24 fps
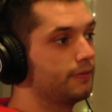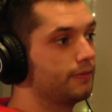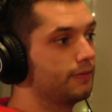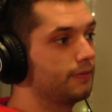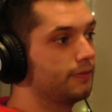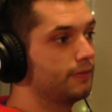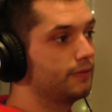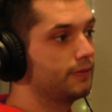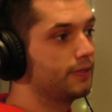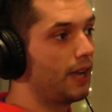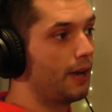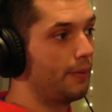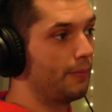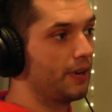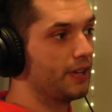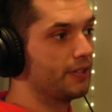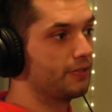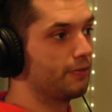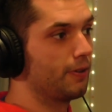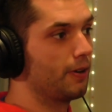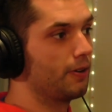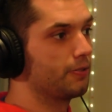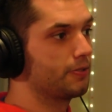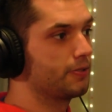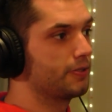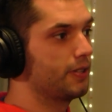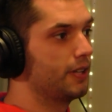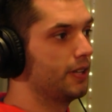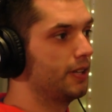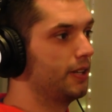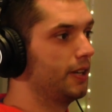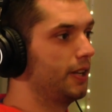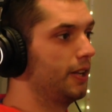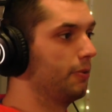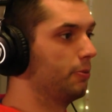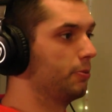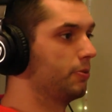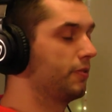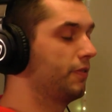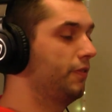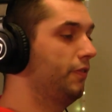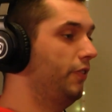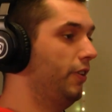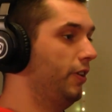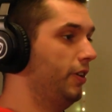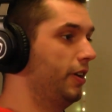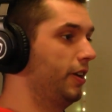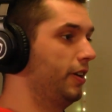Tom Brady's roast, and he was
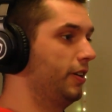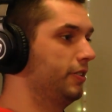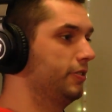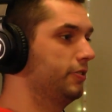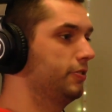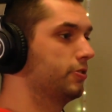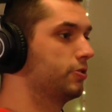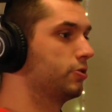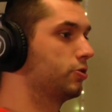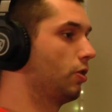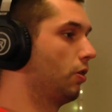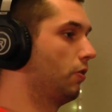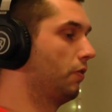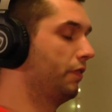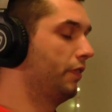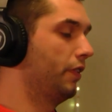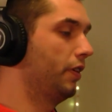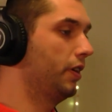fucking so funny.